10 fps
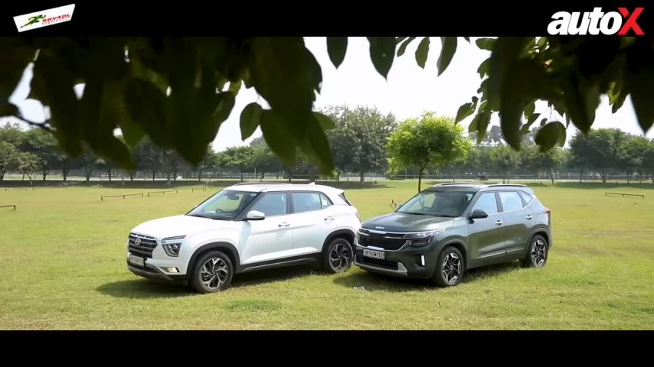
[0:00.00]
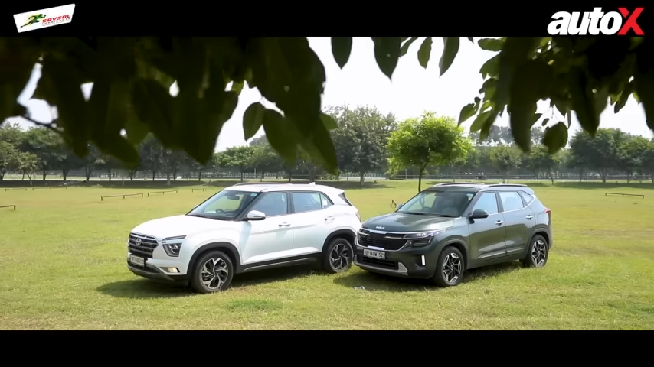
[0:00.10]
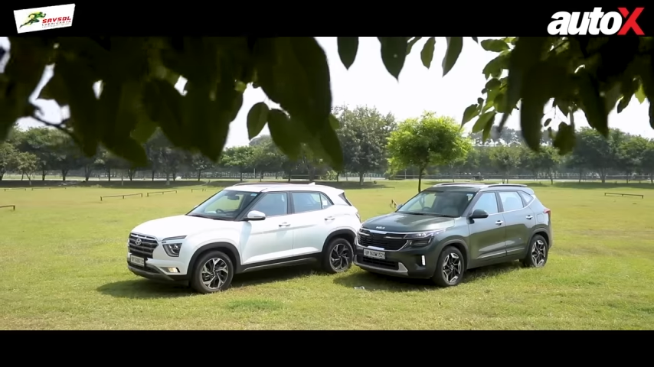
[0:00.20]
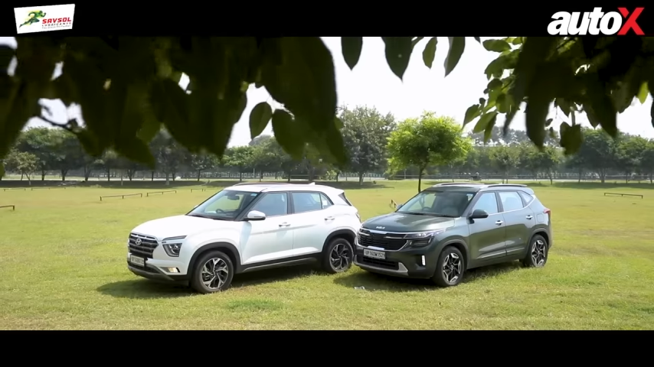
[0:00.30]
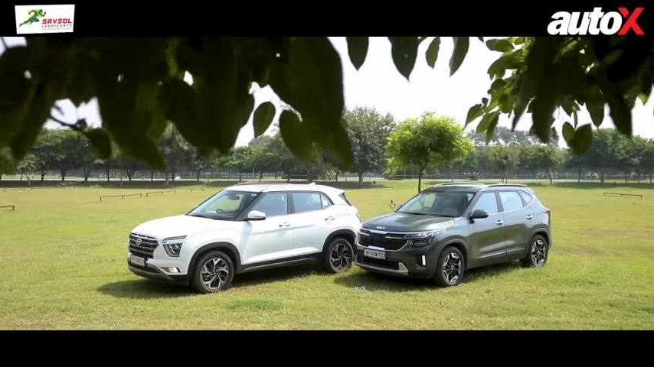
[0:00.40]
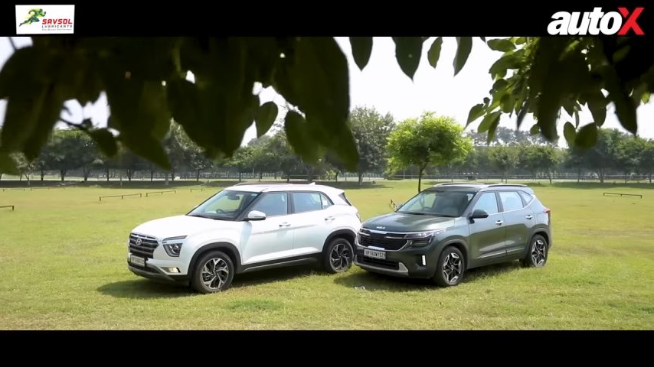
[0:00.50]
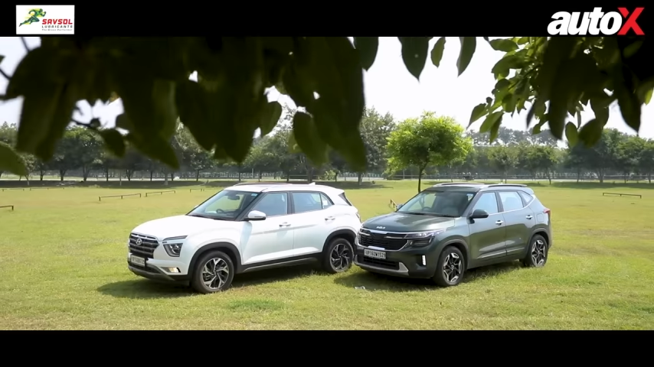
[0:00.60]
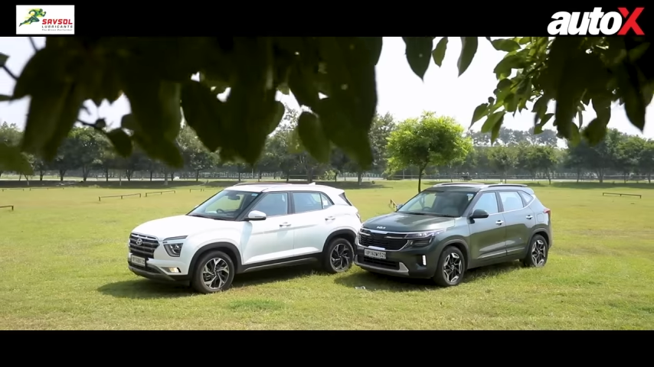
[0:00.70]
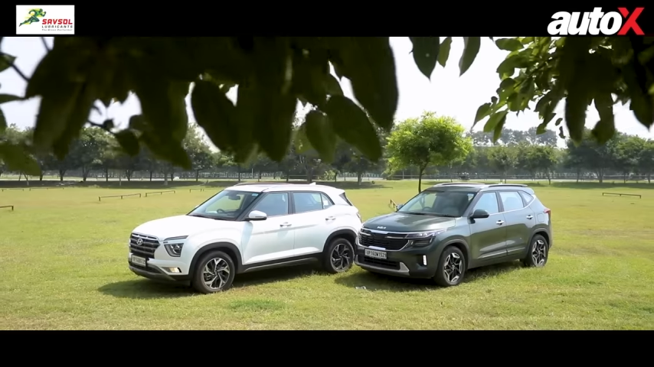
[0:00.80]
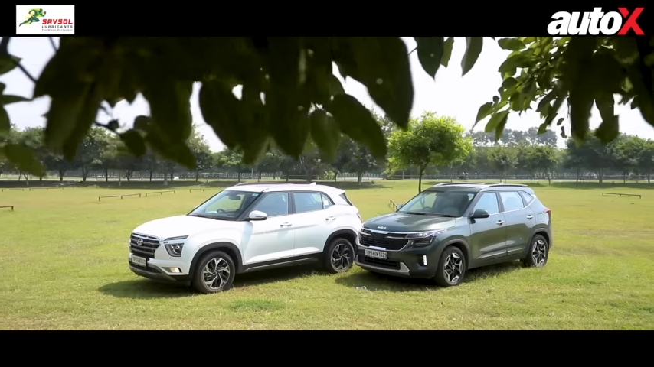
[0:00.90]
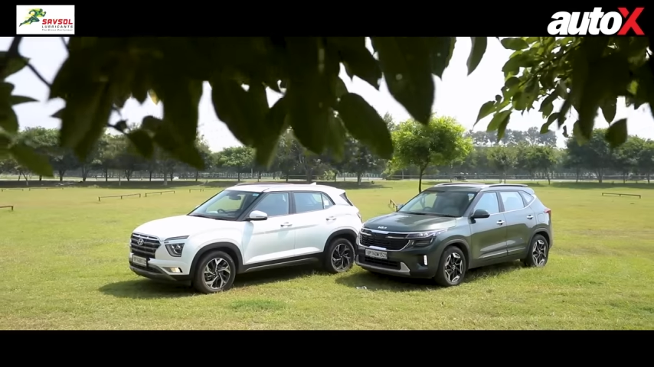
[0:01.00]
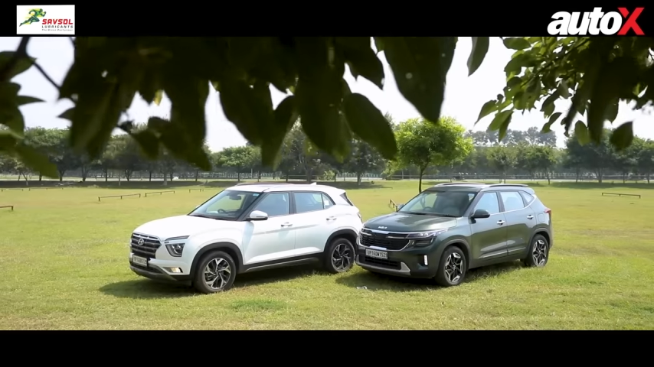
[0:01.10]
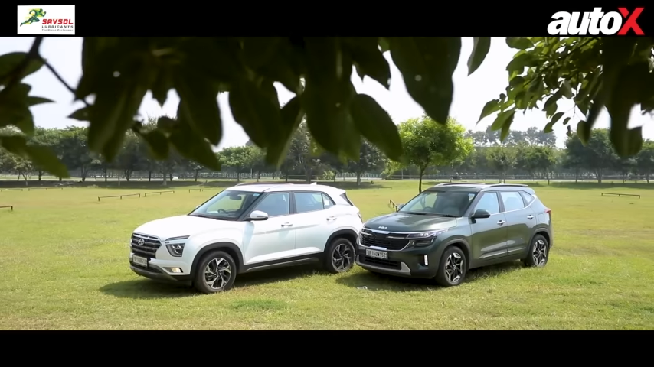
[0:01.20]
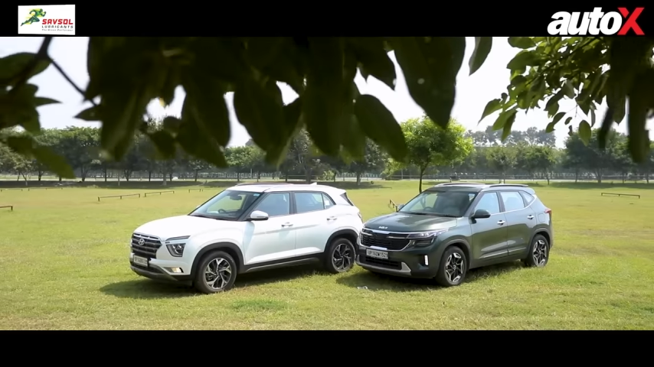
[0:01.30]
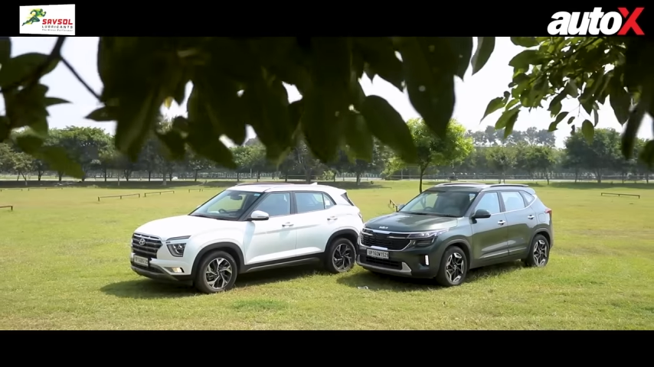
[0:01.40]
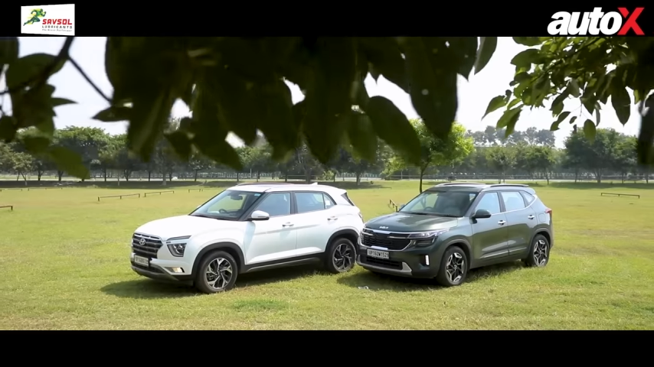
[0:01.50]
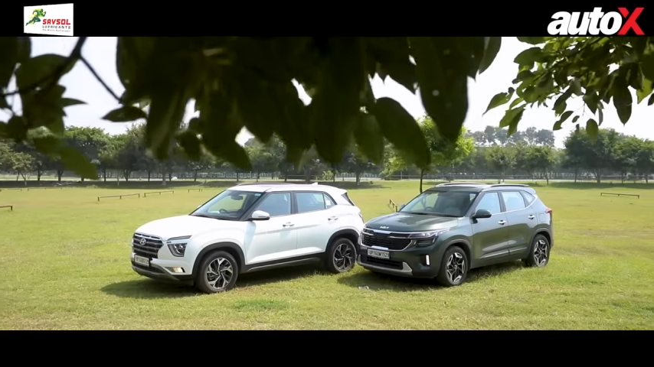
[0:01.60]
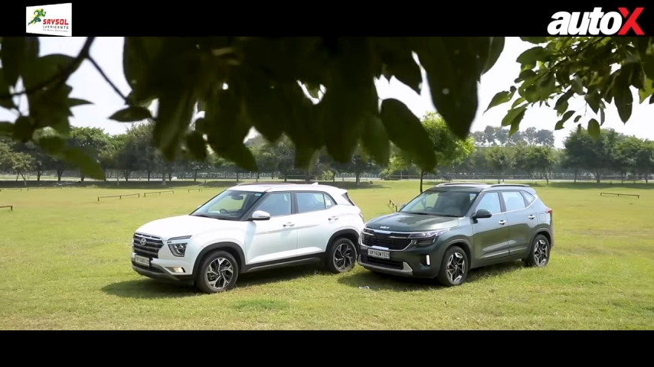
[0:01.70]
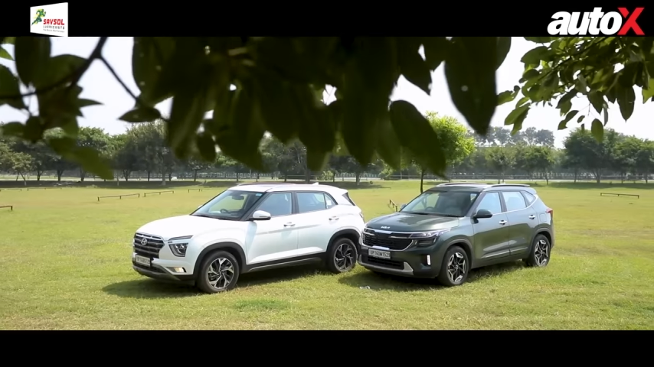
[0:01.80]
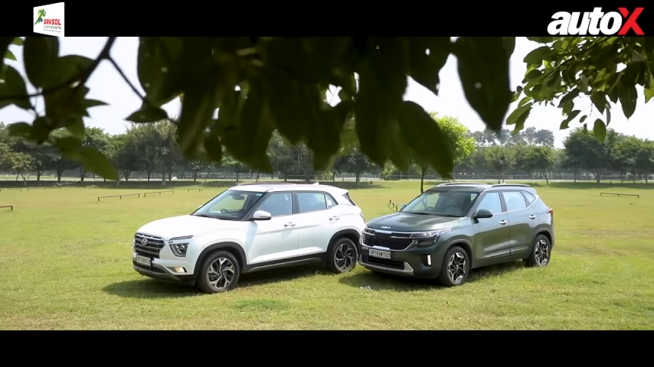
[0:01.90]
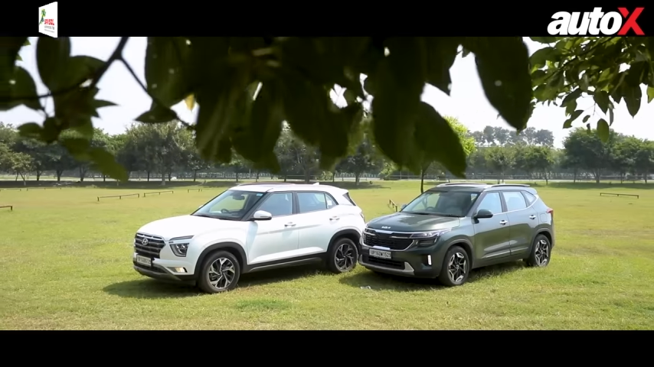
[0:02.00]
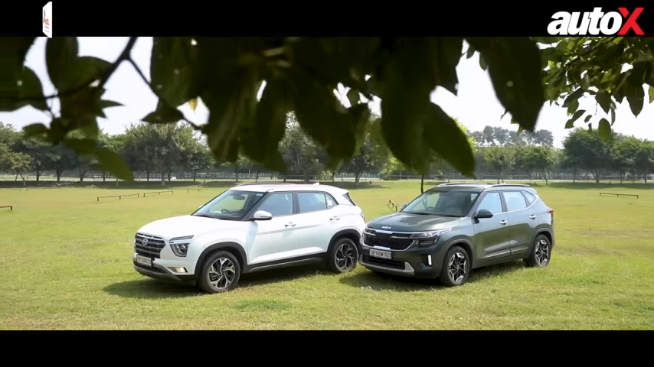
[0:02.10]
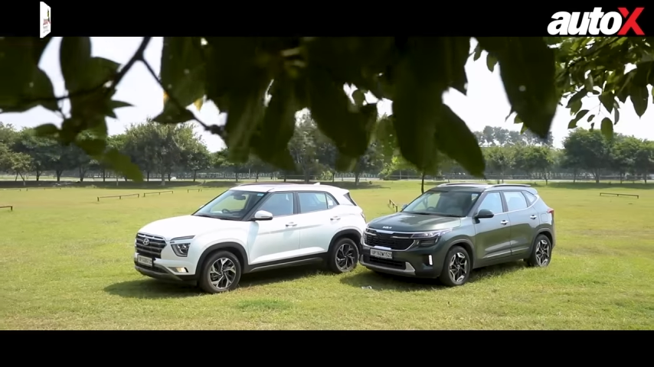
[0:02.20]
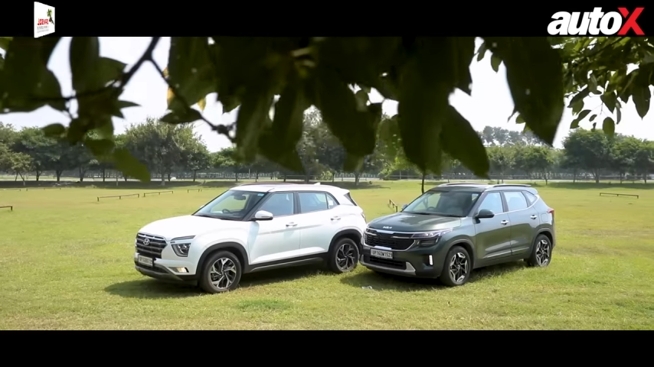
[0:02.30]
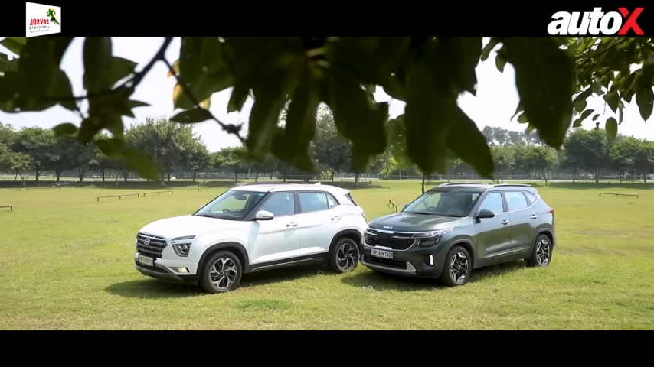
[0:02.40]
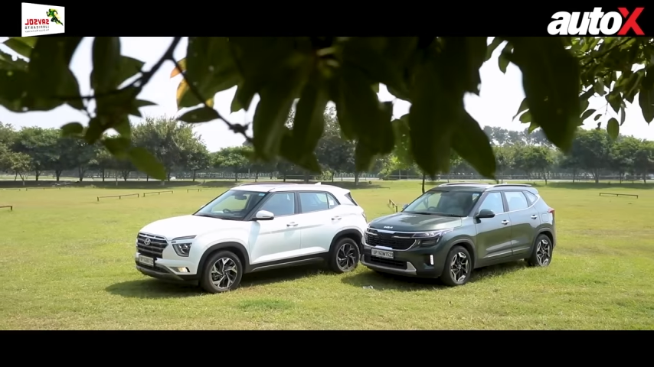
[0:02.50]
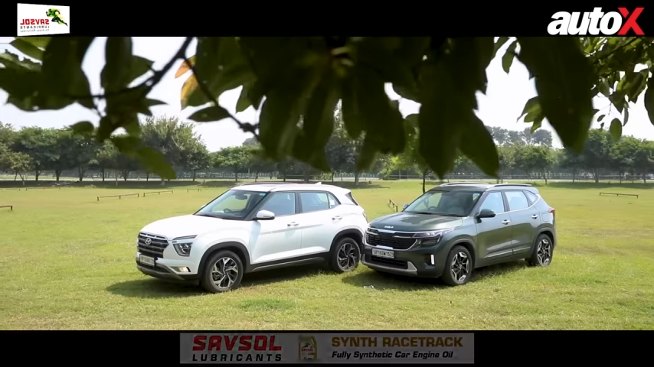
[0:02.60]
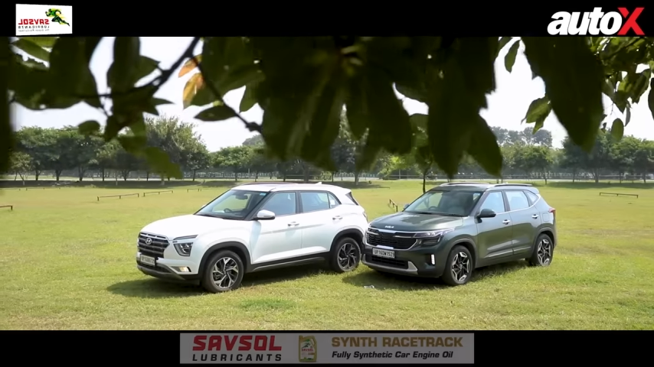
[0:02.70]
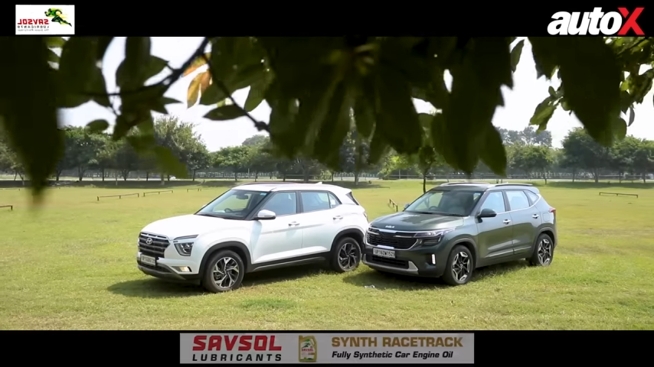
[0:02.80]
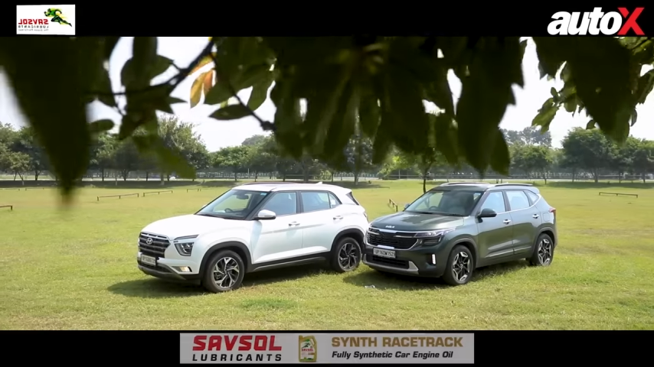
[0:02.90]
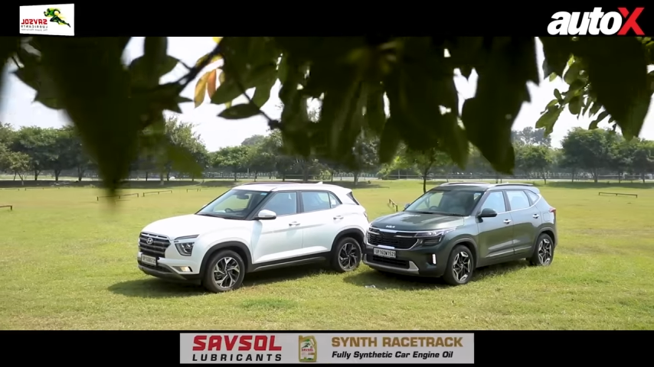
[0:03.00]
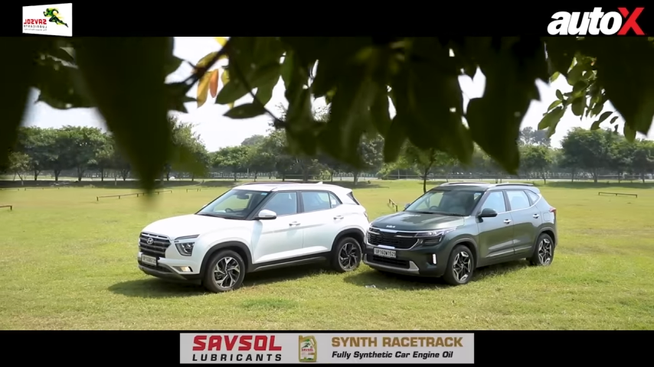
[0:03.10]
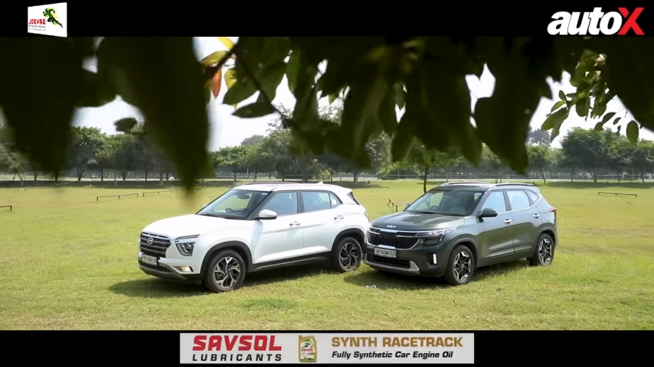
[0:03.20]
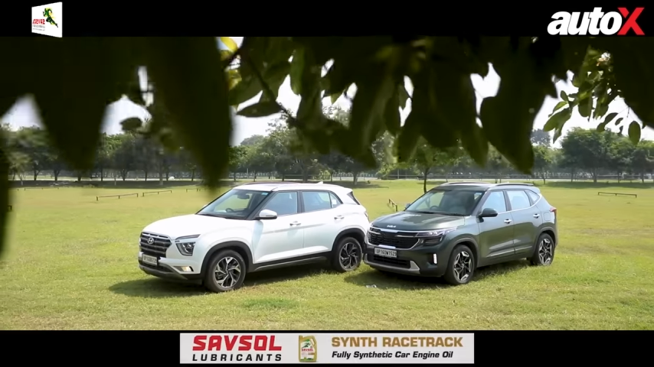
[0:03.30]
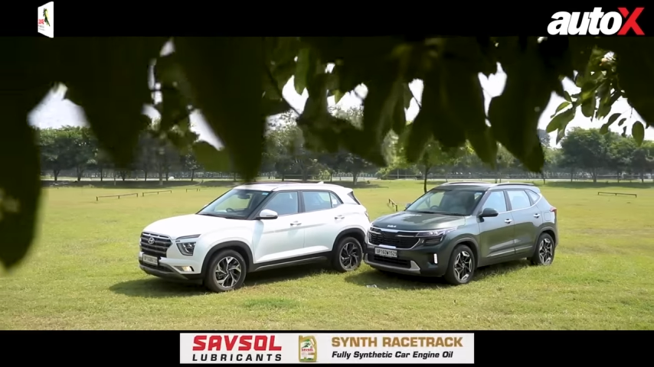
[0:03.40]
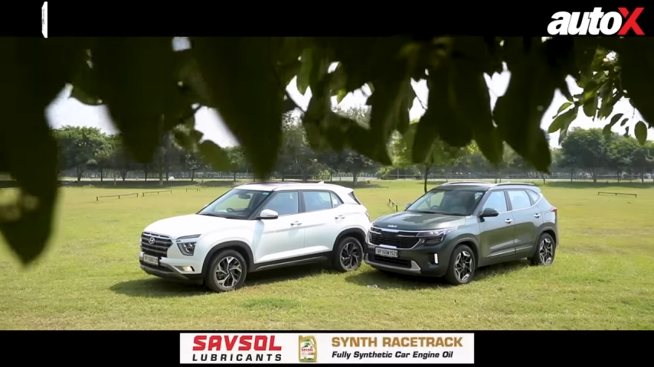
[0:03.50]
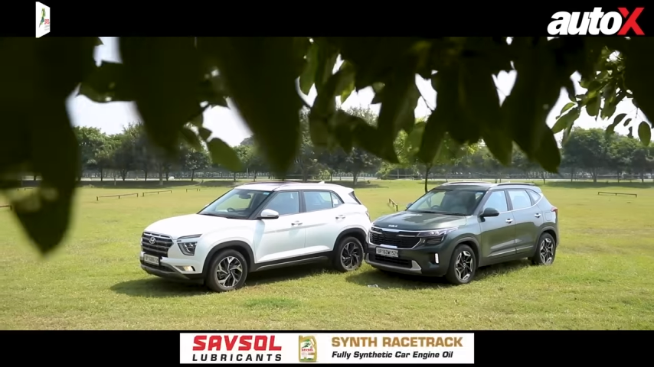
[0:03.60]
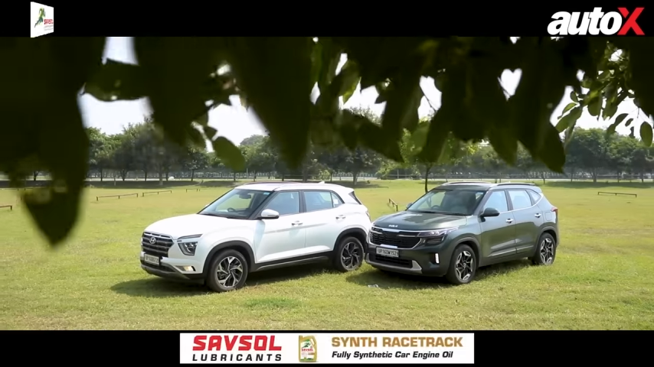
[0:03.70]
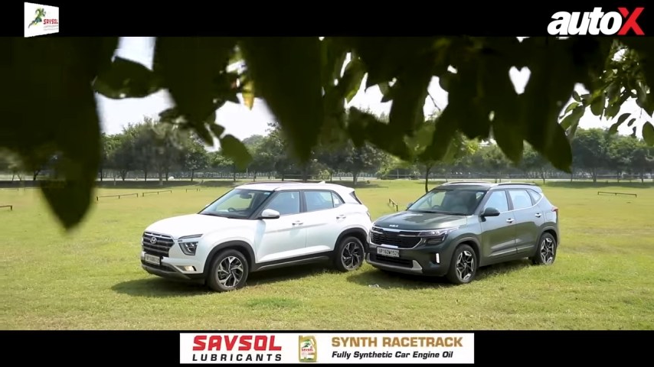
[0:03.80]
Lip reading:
No face is visible, so there are no lips to read.